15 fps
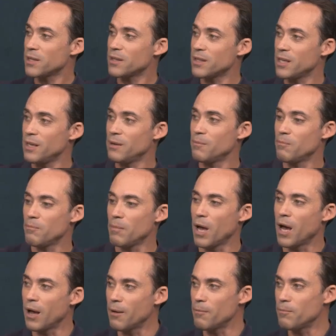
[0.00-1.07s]
that
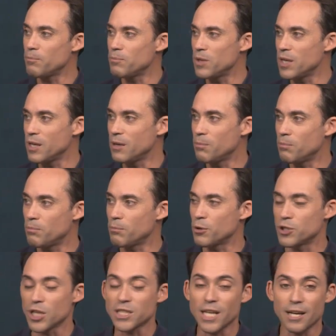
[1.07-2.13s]
the
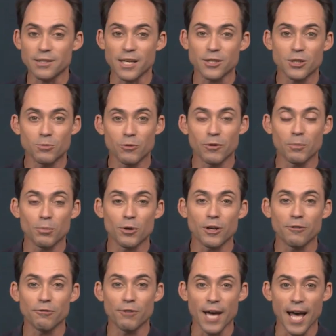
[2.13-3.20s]
projectile is actually moving
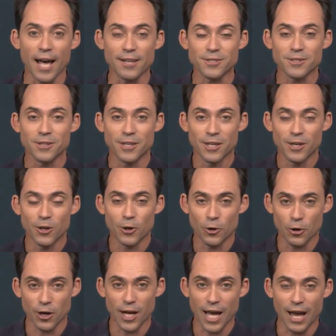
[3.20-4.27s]
pretty fast in
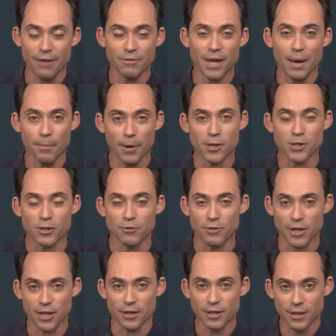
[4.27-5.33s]
order to have that much of
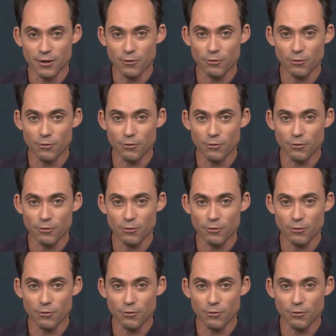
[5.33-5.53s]
a